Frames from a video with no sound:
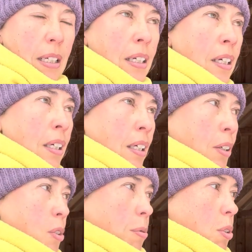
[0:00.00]

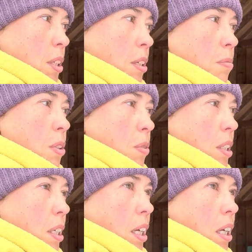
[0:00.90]
We're supposed to get between
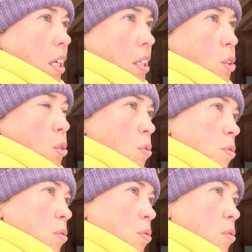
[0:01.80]
10 to